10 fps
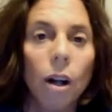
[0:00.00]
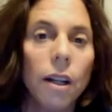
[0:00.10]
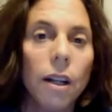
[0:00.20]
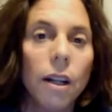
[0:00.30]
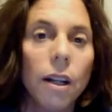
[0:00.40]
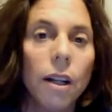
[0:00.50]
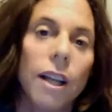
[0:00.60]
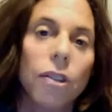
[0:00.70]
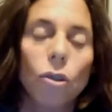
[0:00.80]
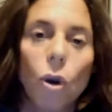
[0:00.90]
if they
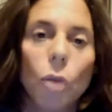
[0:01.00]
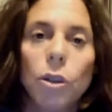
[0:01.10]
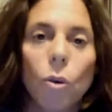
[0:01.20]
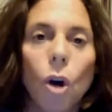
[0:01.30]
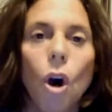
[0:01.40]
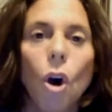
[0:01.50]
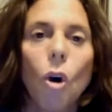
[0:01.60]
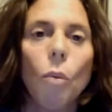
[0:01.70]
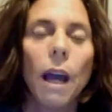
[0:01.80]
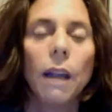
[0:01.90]
storm into a
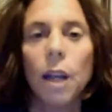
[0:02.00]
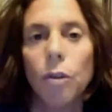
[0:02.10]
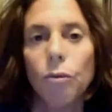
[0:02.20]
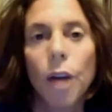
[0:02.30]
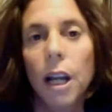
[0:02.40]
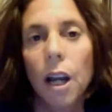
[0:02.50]
home and they wreck